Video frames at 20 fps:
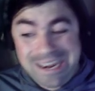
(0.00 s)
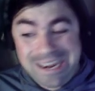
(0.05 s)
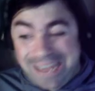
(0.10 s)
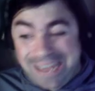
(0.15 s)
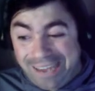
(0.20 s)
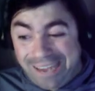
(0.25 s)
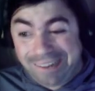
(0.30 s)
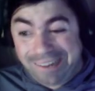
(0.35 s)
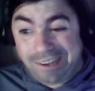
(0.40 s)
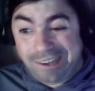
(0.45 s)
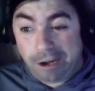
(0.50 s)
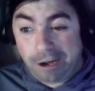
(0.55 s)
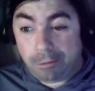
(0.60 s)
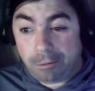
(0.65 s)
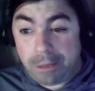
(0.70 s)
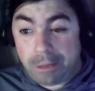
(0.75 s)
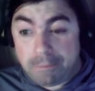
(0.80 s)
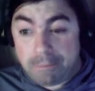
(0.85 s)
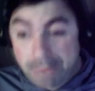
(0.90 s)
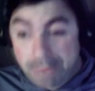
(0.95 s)
Not a
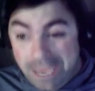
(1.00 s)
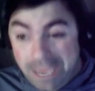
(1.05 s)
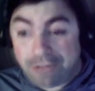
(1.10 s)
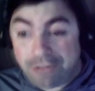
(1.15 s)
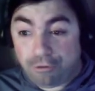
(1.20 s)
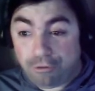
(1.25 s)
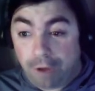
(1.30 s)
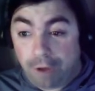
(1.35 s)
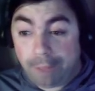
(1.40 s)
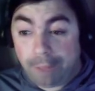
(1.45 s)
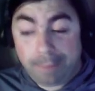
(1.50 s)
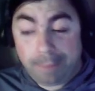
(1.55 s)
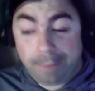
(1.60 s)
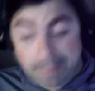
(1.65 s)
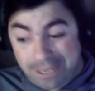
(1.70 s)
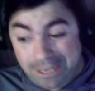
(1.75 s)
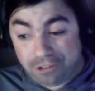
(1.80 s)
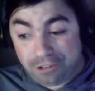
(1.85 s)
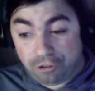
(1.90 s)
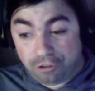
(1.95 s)
terribly big drop. I
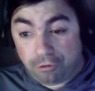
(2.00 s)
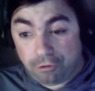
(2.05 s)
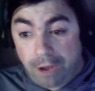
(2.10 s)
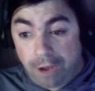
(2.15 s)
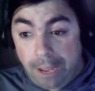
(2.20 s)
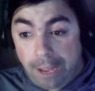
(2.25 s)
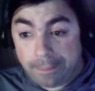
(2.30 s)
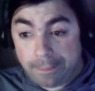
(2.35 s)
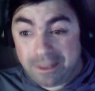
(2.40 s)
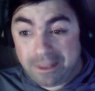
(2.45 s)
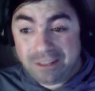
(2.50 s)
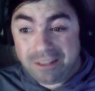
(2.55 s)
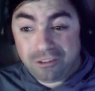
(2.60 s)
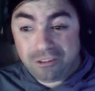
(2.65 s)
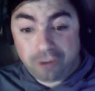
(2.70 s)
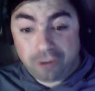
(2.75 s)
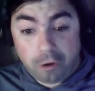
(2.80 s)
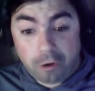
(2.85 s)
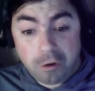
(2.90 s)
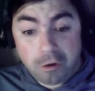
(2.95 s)
mean, it's a drop.
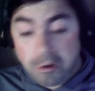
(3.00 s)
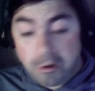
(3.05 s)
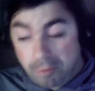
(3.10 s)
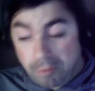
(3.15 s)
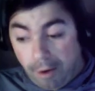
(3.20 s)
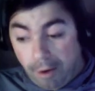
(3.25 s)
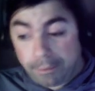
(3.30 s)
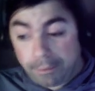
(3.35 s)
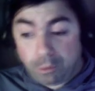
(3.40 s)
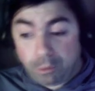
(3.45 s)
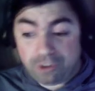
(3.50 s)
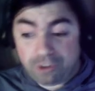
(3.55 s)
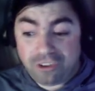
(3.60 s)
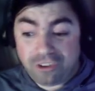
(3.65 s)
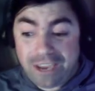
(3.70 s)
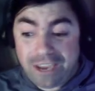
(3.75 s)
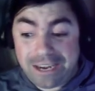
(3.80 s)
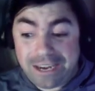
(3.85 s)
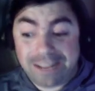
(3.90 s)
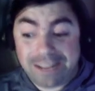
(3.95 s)
So probably, once
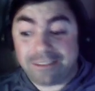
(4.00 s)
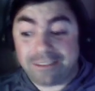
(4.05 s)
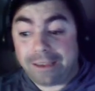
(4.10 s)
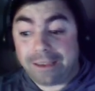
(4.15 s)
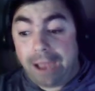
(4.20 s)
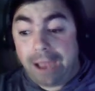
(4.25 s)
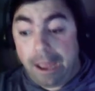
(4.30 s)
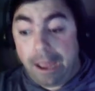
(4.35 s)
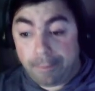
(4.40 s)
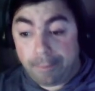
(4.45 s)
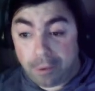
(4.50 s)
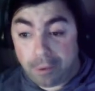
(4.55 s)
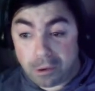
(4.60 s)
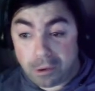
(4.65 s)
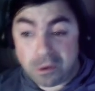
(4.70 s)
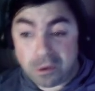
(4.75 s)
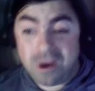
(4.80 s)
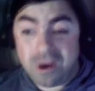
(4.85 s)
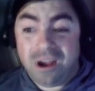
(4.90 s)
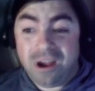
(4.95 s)
again, it's a
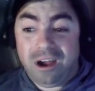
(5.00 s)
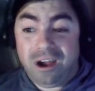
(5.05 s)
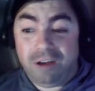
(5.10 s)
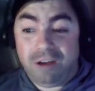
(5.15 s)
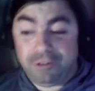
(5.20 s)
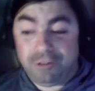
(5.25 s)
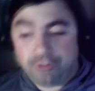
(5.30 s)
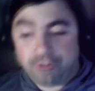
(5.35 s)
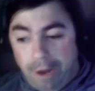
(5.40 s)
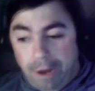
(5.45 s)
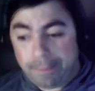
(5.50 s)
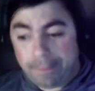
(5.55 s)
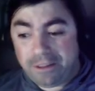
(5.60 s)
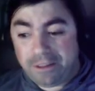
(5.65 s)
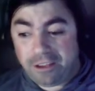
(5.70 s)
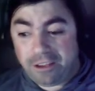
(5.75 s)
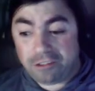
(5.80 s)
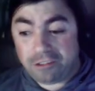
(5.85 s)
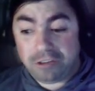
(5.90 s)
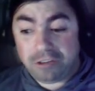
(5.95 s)
combo of a drop in
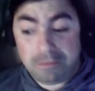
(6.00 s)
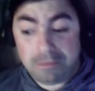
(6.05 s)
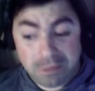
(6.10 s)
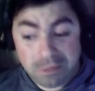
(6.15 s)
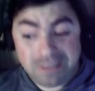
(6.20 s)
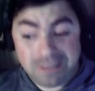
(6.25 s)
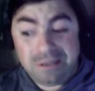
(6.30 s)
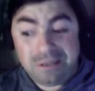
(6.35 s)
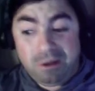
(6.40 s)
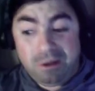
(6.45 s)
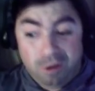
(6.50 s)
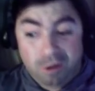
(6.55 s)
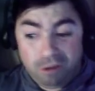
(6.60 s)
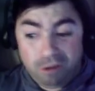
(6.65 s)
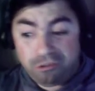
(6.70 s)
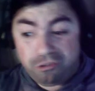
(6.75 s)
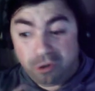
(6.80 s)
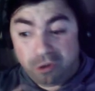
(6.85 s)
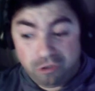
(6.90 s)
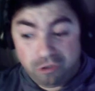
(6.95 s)
testing, but
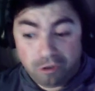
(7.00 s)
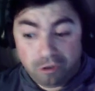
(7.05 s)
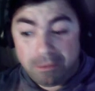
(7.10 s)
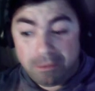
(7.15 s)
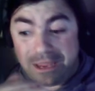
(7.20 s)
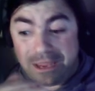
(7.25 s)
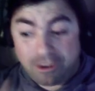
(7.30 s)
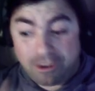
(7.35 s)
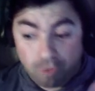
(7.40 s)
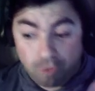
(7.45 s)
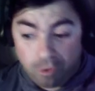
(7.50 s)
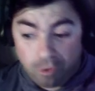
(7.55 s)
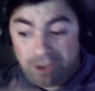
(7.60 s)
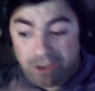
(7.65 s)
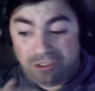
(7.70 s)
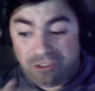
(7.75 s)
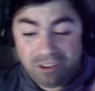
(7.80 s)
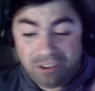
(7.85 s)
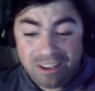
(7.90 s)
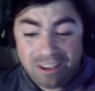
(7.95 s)
also some
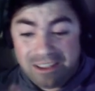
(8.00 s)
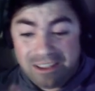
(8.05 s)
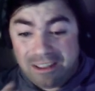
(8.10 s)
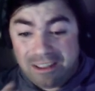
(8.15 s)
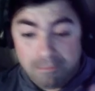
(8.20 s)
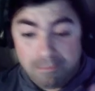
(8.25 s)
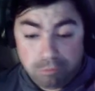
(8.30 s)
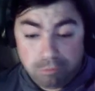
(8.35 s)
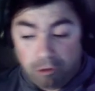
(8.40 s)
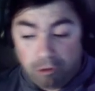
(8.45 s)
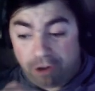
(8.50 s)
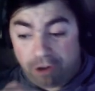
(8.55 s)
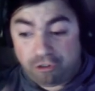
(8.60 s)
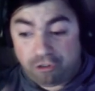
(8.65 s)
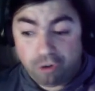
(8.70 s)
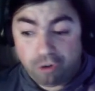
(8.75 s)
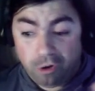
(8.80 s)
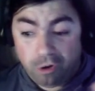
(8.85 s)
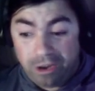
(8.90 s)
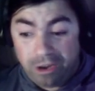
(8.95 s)
increased
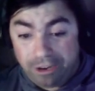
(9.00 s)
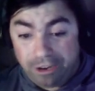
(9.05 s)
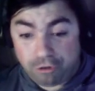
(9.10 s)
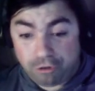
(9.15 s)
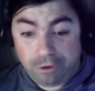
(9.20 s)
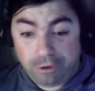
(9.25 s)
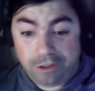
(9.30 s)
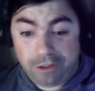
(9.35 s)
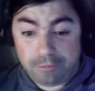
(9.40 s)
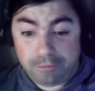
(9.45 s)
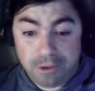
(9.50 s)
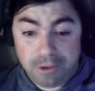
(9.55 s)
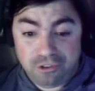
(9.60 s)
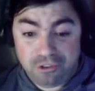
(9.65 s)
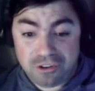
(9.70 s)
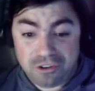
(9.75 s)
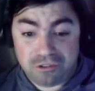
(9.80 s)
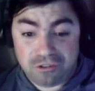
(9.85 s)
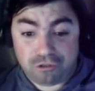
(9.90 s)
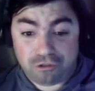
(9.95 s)
pressure and
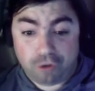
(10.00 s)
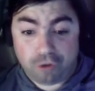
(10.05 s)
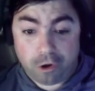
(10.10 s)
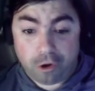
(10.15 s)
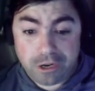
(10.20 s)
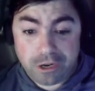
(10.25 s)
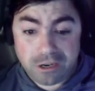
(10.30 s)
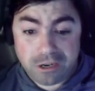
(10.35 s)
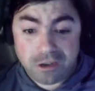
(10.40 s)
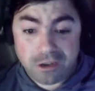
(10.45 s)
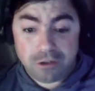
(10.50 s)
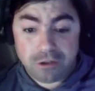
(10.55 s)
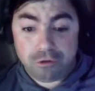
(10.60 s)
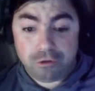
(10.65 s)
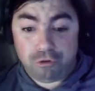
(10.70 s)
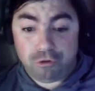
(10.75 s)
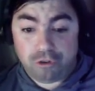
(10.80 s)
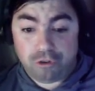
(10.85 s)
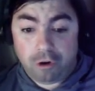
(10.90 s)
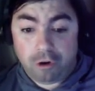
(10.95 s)
transmission starting
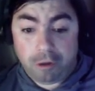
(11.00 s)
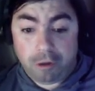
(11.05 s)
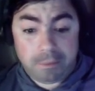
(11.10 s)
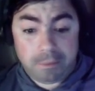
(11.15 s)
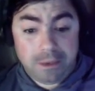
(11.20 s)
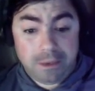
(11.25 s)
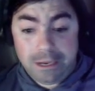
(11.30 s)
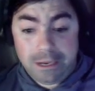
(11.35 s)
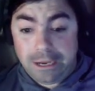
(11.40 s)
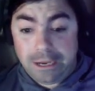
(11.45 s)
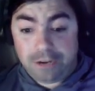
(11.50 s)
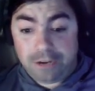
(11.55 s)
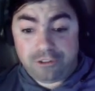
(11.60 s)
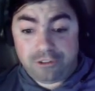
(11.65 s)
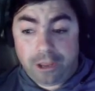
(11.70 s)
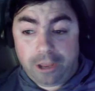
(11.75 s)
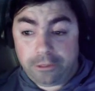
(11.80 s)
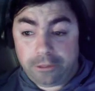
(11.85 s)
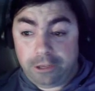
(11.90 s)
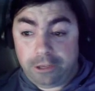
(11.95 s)
to show up. In the
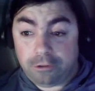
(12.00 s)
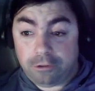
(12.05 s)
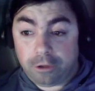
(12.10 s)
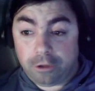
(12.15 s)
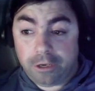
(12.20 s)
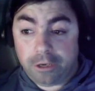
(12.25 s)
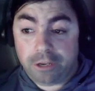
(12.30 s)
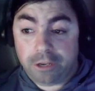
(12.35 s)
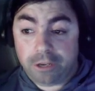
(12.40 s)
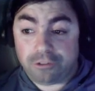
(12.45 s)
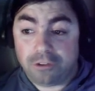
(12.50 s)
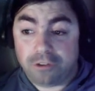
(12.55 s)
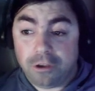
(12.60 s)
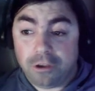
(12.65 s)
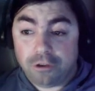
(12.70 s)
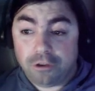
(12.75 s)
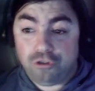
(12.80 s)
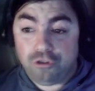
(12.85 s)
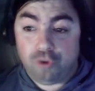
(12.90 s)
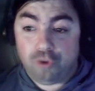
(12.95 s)
southeast, look at this.
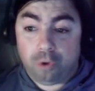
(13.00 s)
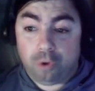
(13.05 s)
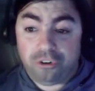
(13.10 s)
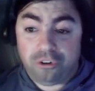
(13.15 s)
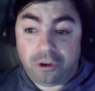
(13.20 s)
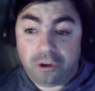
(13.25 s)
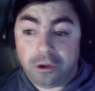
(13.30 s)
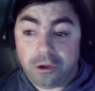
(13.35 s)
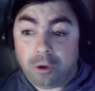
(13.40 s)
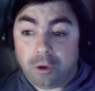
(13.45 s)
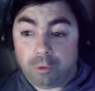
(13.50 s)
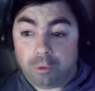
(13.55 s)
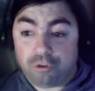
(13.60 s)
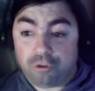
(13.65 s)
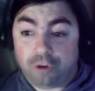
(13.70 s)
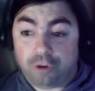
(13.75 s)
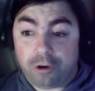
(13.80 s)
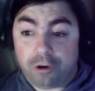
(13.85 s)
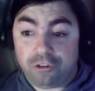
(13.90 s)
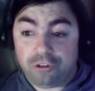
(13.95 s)
Georgia, we're
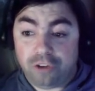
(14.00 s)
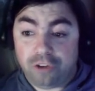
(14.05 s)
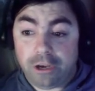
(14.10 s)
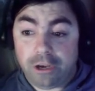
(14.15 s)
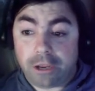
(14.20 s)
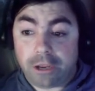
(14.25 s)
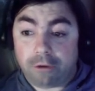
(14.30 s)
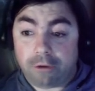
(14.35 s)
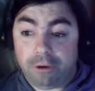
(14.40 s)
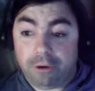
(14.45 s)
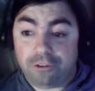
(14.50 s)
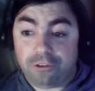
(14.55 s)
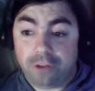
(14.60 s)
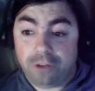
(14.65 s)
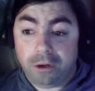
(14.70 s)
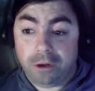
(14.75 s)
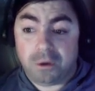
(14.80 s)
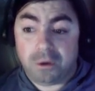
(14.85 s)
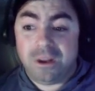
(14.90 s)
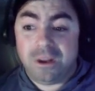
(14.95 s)
starting to see an increase
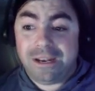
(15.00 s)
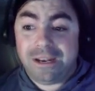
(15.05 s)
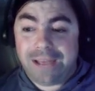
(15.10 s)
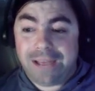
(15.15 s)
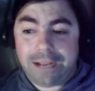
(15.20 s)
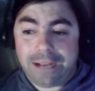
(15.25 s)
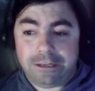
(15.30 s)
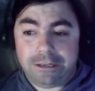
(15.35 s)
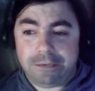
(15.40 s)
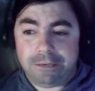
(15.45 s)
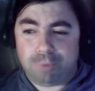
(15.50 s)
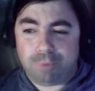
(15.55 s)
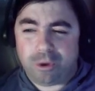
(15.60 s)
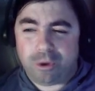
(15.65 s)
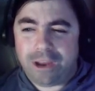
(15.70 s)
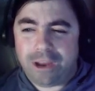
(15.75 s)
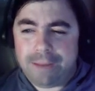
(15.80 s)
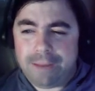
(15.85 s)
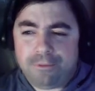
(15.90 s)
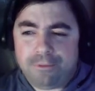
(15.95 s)
there.
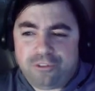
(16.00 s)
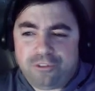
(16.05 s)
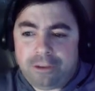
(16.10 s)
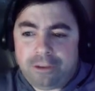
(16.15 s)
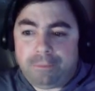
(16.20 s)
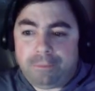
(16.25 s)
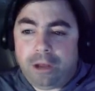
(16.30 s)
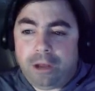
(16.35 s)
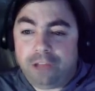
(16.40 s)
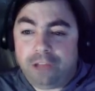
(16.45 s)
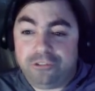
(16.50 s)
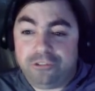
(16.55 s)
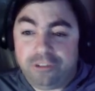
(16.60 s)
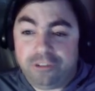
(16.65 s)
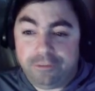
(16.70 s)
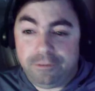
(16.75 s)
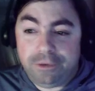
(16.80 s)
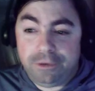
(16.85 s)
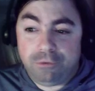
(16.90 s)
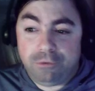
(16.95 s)
19.8%
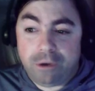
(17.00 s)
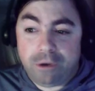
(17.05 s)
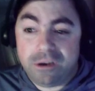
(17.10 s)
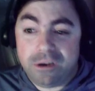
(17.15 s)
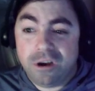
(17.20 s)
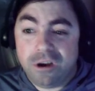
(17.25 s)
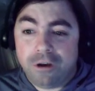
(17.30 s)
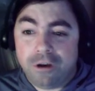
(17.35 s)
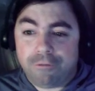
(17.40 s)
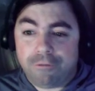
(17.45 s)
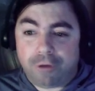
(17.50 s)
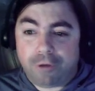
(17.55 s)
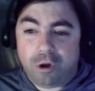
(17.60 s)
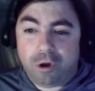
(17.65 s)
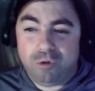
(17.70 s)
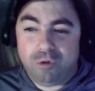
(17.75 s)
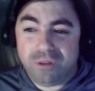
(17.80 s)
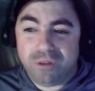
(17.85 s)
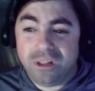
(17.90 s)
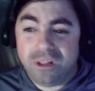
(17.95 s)
positivity rate for
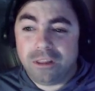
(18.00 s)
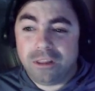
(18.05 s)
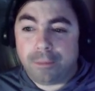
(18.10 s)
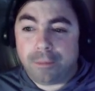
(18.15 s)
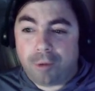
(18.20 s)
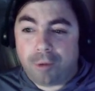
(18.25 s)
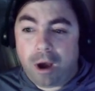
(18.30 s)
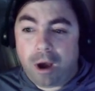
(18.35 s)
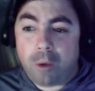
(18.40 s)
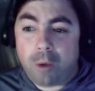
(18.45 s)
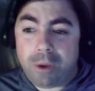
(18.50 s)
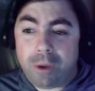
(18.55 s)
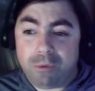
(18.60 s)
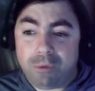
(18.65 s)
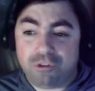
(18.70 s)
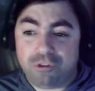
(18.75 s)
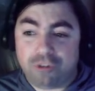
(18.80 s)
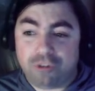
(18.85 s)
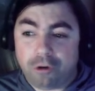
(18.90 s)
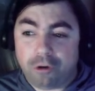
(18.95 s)
COVID. The prior week
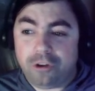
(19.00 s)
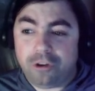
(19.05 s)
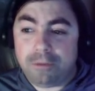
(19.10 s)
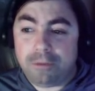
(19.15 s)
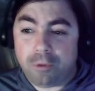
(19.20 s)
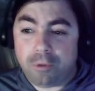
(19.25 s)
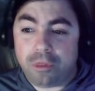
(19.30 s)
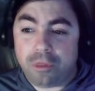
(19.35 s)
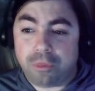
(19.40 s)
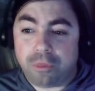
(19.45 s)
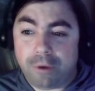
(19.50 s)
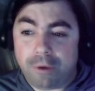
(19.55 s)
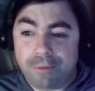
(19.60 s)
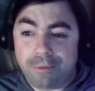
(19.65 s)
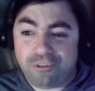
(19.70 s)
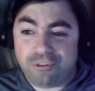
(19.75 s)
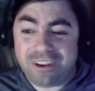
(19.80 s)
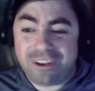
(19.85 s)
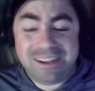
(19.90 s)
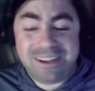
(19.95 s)
was
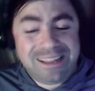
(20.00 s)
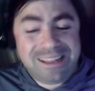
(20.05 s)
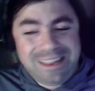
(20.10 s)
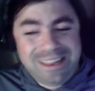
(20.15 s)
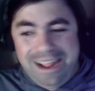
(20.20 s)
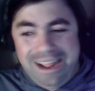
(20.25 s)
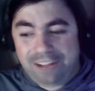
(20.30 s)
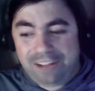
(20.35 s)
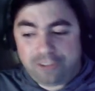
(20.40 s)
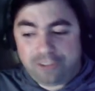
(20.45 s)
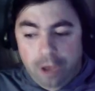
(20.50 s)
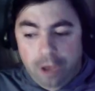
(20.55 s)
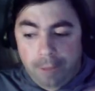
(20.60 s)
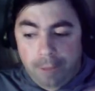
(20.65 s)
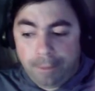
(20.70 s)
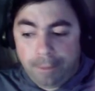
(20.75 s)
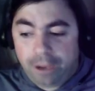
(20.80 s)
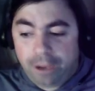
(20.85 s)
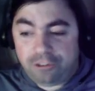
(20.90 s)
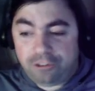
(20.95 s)
13.3%. That's
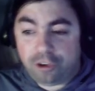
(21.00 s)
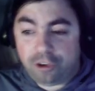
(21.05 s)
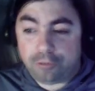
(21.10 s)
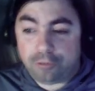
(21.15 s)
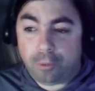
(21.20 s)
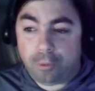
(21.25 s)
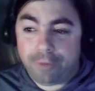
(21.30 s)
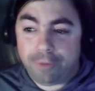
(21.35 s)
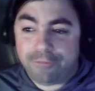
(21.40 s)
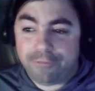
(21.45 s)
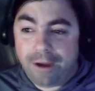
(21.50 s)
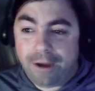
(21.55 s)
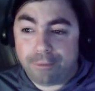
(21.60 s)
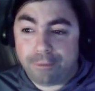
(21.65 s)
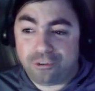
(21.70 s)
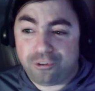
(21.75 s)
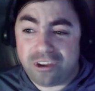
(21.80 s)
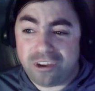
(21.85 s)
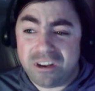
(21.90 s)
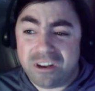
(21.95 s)
up by
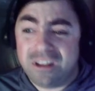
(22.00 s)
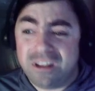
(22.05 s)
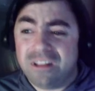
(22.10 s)
6.5%.